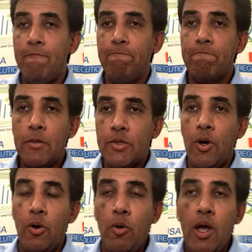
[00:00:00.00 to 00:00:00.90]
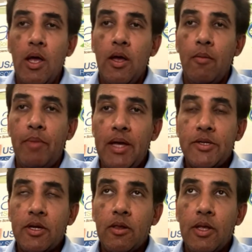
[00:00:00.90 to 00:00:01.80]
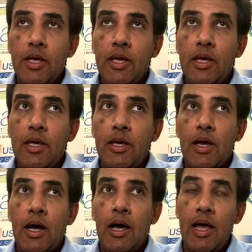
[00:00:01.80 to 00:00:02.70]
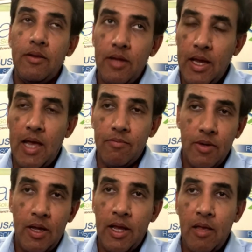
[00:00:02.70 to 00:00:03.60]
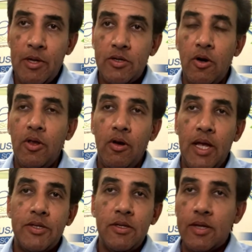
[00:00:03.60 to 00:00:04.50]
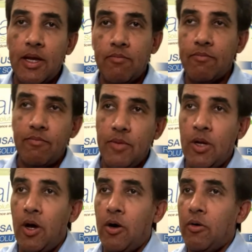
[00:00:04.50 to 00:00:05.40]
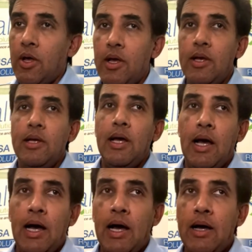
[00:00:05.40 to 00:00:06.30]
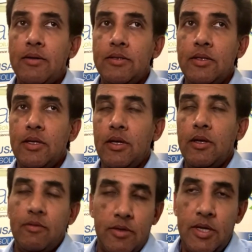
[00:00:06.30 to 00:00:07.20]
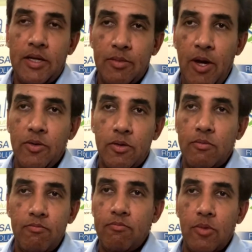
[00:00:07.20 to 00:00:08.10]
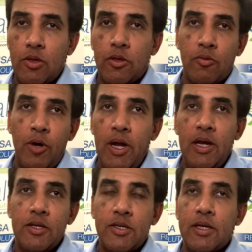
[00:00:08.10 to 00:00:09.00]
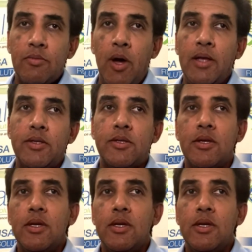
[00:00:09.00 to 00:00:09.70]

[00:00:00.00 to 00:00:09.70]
So basically, and again, like I mentioned earlier, licensing, uh, takes about 3 to 6 months.